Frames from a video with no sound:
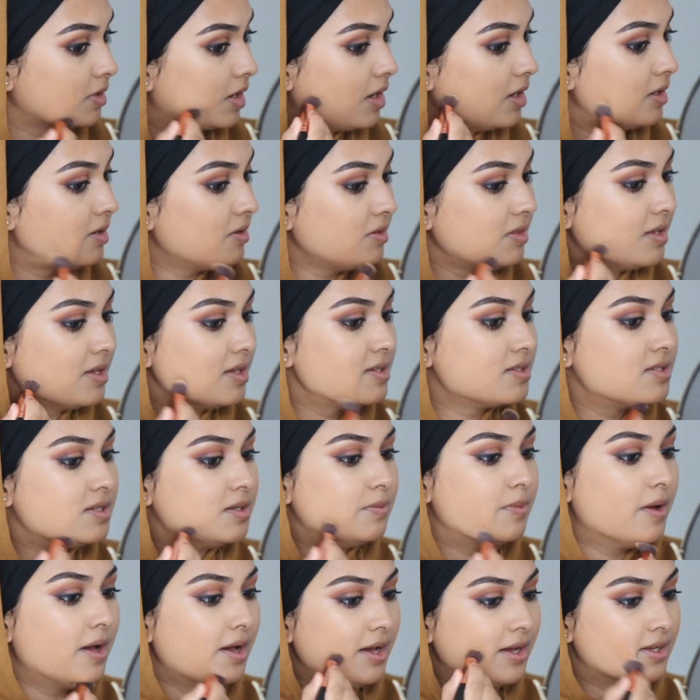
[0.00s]
I don't think it's too
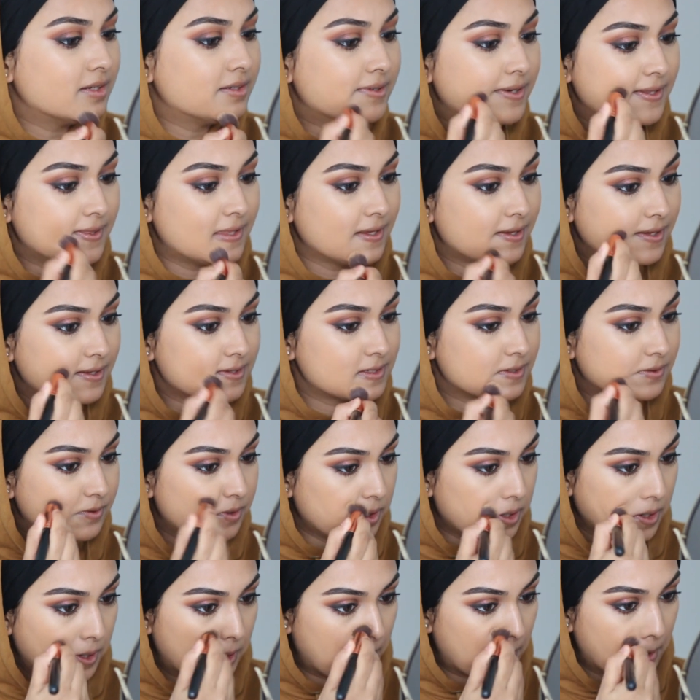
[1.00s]
bad. I think it's
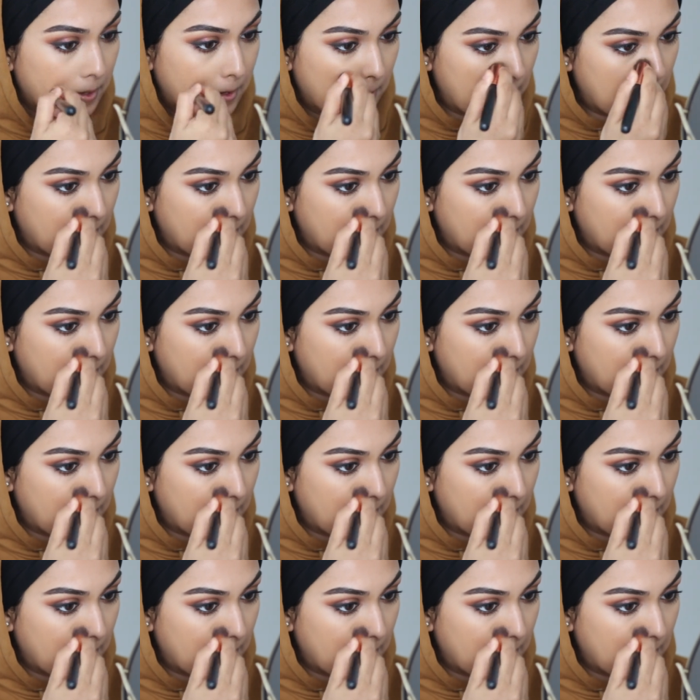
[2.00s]
alright.